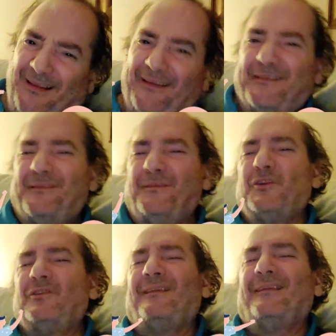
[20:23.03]
And
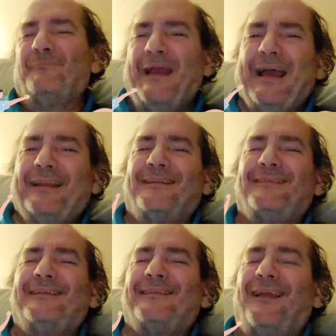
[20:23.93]
this
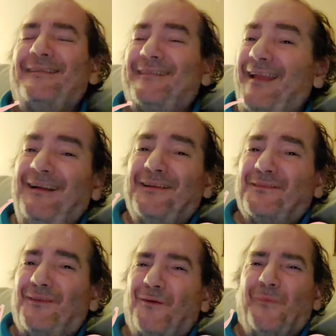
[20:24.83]
madness that's inside
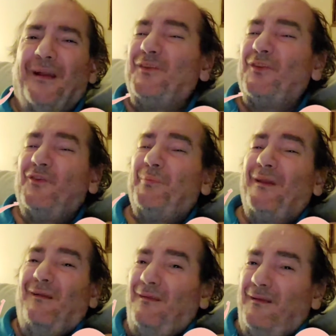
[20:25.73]
us all might just
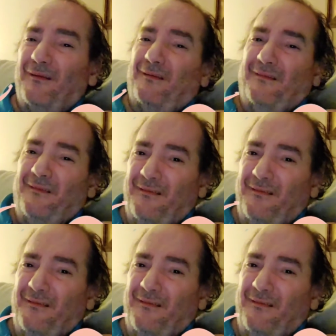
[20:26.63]
be hunger.